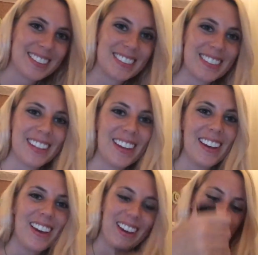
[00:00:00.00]
this.
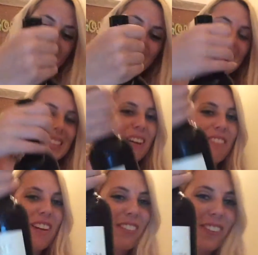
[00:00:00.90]
This is my
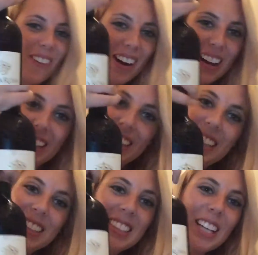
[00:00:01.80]
favorite wine,
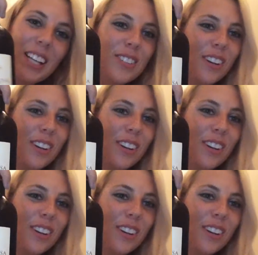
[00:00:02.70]
Stella